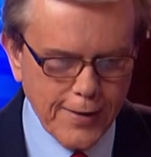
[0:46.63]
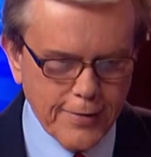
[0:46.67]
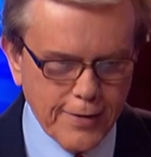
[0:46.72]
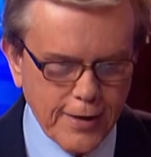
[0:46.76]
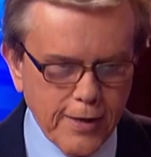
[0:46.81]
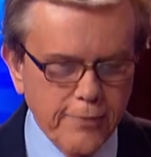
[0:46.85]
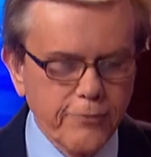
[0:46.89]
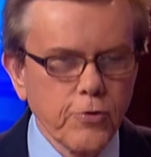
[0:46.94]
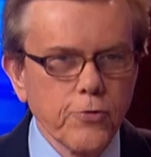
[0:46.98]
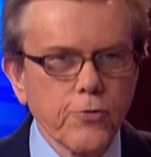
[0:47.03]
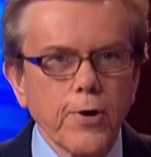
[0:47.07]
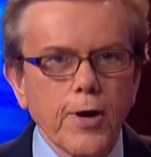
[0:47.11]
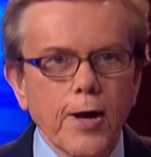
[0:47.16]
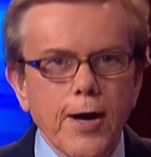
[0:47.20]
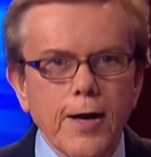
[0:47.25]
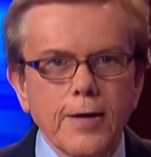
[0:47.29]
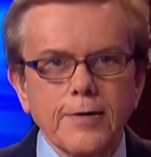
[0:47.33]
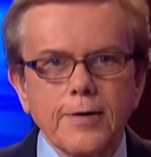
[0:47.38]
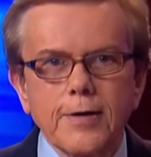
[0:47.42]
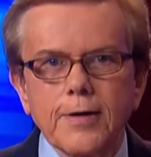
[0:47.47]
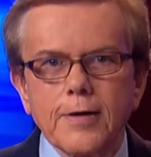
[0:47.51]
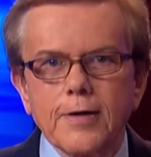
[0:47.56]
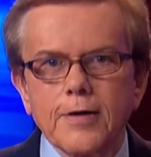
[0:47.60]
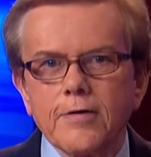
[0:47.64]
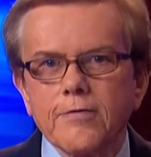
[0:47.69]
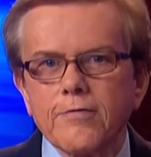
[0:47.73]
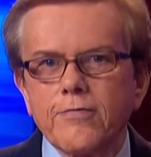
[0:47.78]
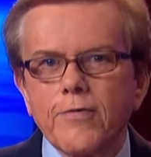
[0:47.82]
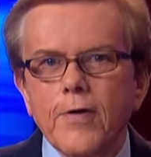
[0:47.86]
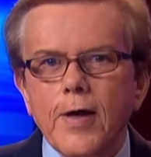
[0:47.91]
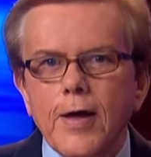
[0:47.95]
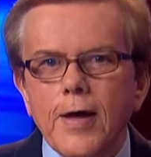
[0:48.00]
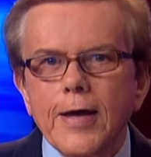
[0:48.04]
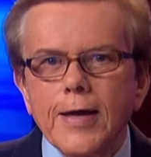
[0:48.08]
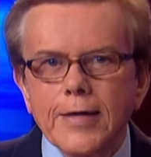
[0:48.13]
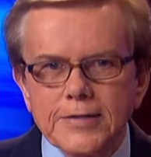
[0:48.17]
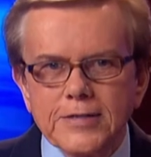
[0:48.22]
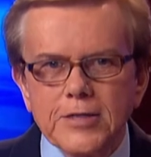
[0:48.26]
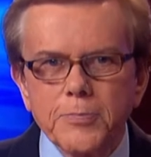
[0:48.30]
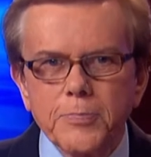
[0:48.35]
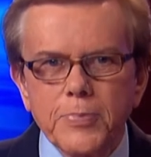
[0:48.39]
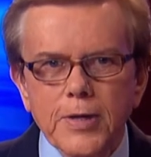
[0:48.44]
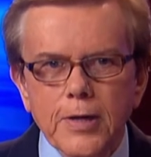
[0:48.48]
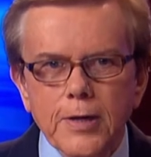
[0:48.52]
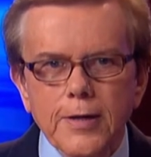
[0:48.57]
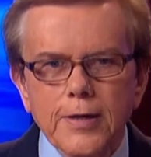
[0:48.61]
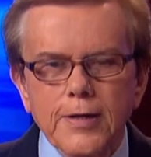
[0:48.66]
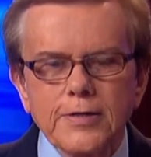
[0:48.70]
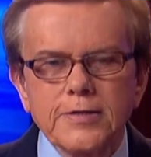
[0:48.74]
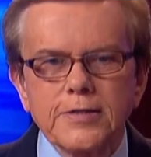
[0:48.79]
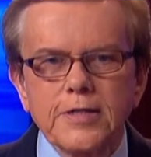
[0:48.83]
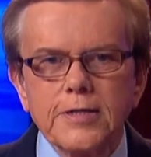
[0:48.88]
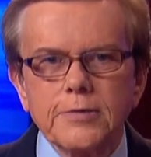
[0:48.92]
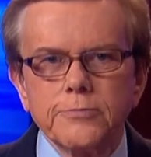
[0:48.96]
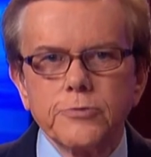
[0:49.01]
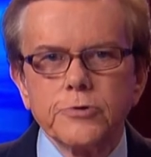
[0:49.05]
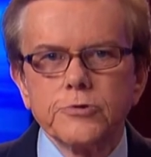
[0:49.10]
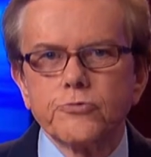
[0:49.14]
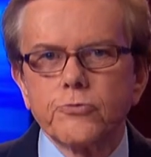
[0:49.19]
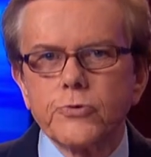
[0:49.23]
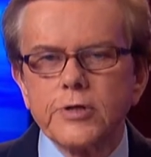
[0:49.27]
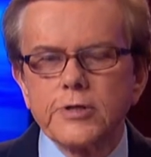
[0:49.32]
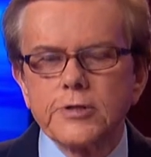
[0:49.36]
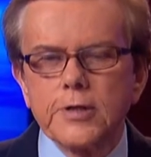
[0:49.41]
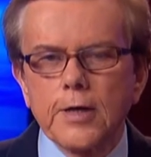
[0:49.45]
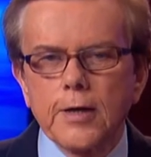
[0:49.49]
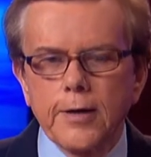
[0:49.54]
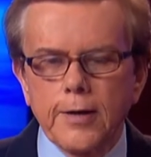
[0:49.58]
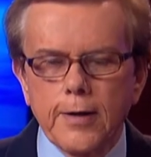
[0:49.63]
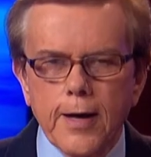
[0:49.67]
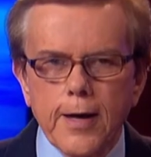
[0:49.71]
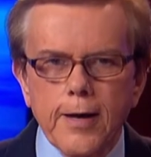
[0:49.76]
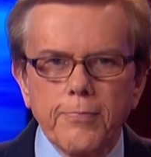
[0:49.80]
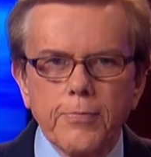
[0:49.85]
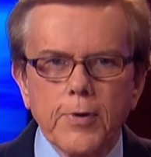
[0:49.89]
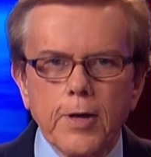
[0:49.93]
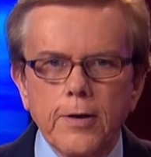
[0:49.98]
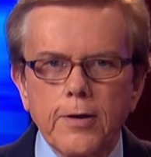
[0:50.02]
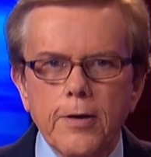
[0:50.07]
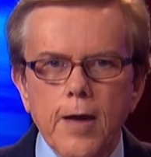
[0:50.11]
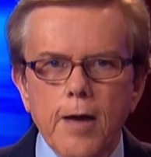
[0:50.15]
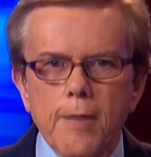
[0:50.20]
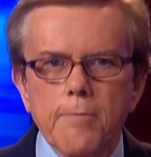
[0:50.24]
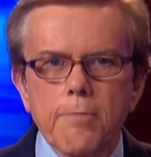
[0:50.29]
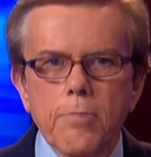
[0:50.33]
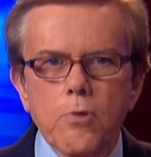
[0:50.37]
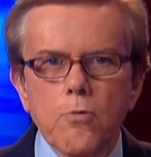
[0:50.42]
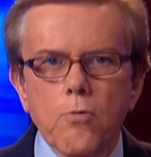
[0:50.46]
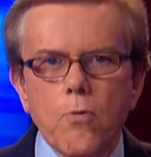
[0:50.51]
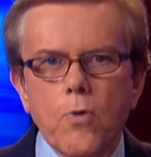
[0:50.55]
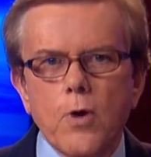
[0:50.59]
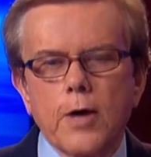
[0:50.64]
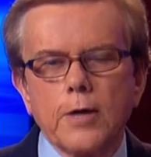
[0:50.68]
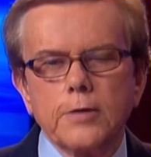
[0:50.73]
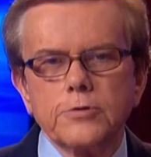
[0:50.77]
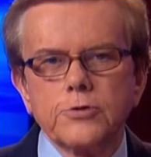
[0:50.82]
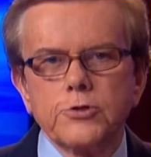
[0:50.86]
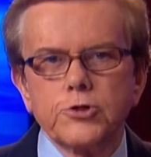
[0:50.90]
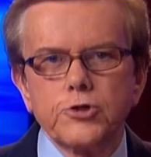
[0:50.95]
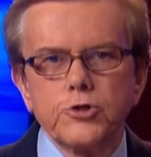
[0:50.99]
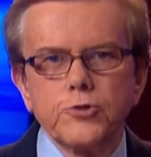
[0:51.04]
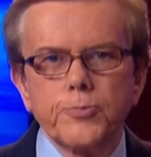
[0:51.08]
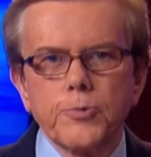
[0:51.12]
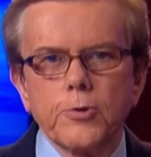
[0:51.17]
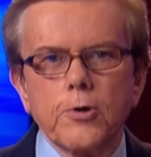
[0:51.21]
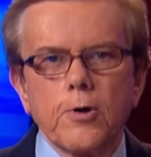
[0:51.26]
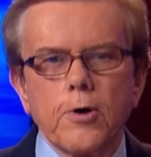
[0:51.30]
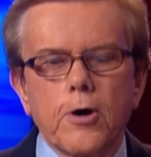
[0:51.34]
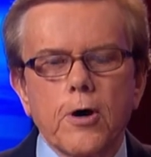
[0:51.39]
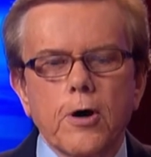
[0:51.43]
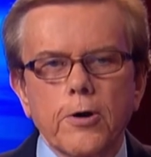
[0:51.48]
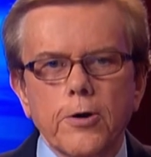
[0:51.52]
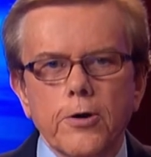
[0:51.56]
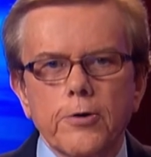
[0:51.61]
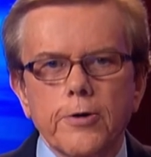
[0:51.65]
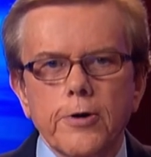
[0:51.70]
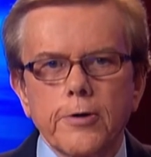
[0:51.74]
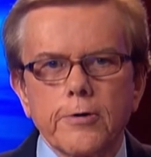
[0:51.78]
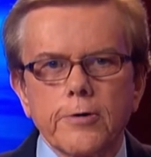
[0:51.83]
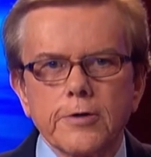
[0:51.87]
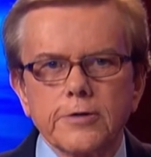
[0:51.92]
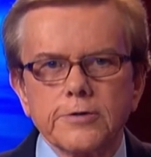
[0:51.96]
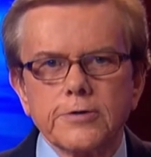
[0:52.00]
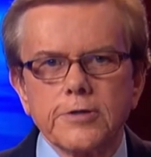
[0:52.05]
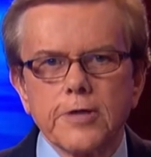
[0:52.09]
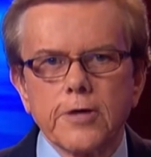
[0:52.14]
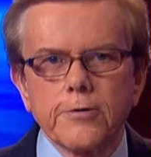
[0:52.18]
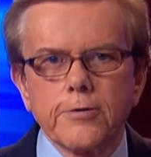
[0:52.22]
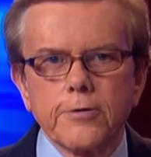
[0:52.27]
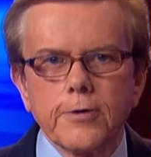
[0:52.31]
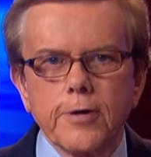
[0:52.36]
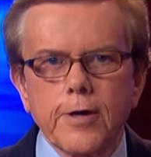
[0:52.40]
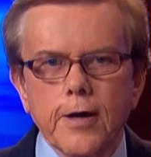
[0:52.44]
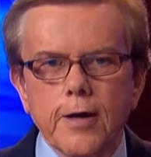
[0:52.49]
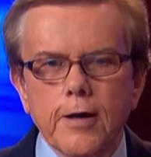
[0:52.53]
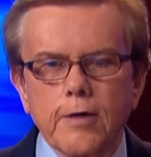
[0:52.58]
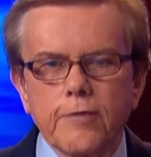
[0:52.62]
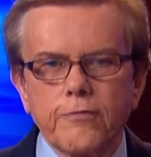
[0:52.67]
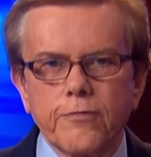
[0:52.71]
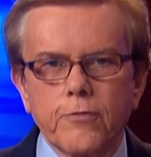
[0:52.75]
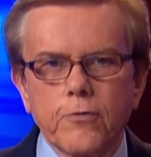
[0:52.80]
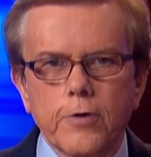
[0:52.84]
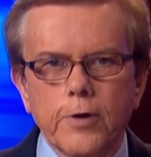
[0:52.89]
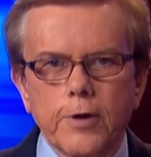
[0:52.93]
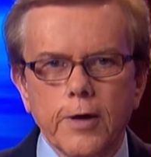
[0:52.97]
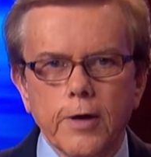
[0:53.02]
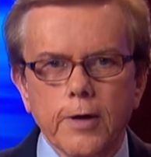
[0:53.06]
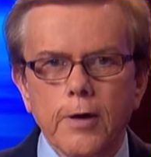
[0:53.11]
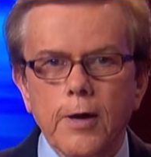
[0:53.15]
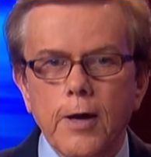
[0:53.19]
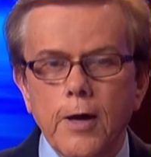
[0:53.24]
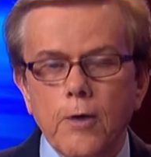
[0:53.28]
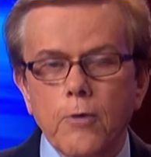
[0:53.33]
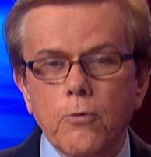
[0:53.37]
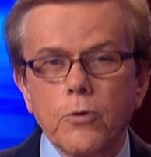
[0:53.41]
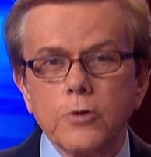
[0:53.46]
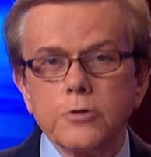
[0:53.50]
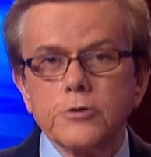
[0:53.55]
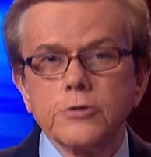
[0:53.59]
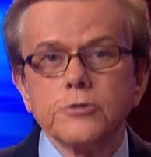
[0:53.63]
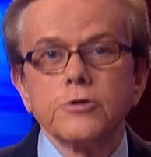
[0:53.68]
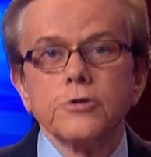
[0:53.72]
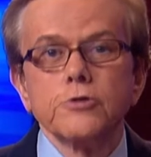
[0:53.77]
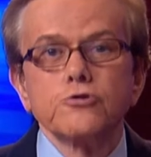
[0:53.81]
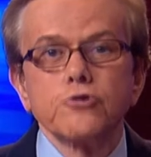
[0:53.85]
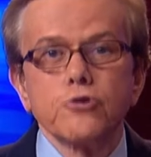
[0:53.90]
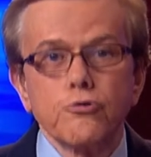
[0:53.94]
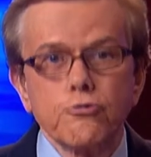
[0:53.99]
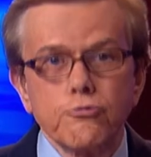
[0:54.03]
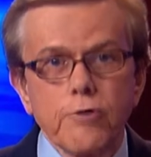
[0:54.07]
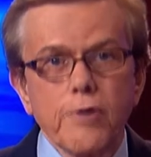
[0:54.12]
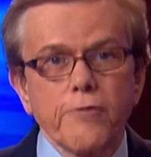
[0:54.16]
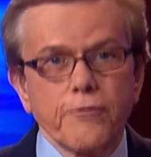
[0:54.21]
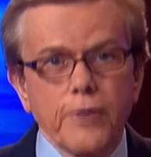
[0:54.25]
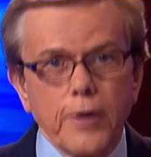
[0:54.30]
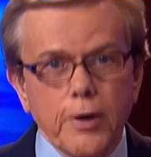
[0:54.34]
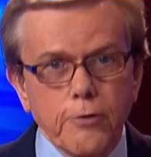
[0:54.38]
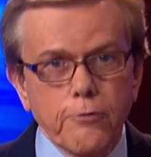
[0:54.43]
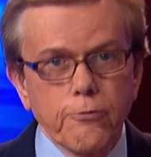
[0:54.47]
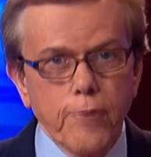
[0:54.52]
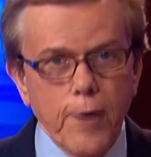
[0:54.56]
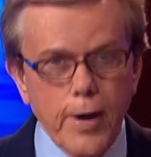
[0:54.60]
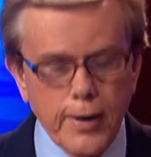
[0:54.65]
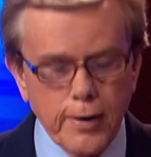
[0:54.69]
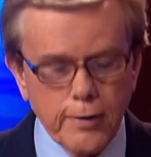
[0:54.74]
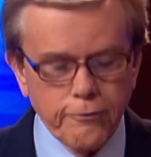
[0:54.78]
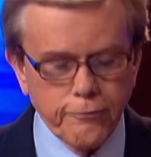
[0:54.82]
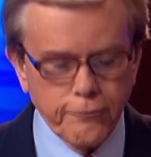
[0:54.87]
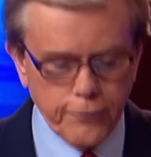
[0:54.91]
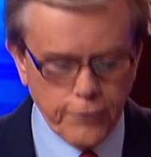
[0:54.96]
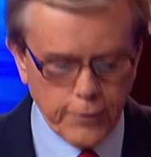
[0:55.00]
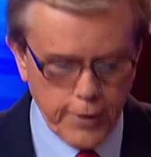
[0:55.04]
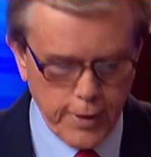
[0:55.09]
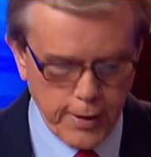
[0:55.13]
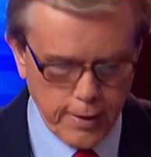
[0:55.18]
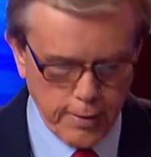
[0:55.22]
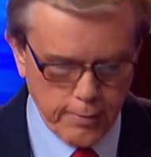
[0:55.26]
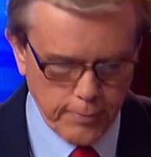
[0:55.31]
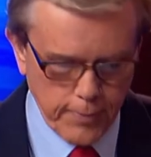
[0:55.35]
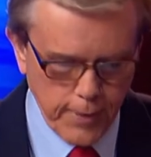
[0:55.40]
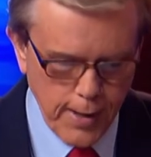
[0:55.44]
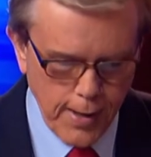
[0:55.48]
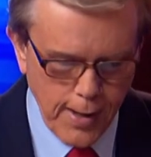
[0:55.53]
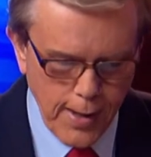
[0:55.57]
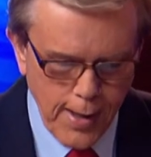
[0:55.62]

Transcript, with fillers: To give you an idea of his abilities, he was recently named the number one super lawyer here in Southern California, which is a terrific credit for him.